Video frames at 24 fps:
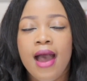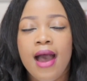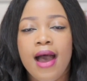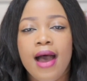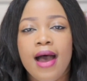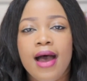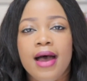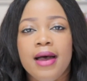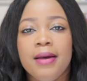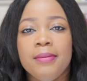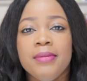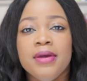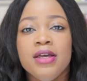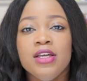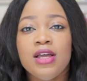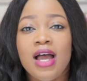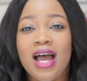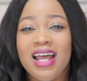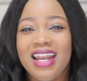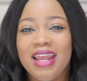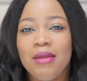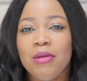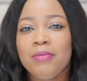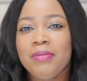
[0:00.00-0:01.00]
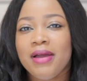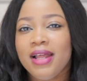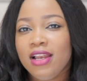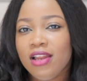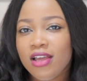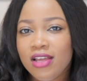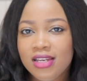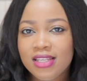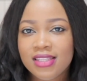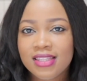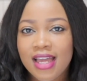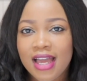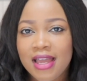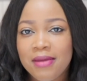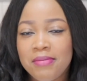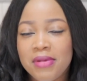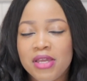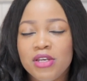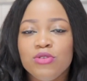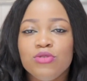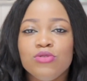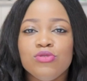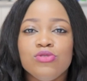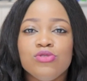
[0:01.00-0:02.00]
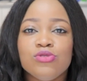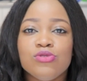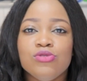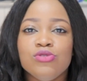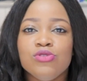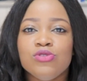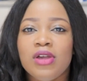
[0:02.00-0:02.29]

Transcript: And I remember learning that in medical school,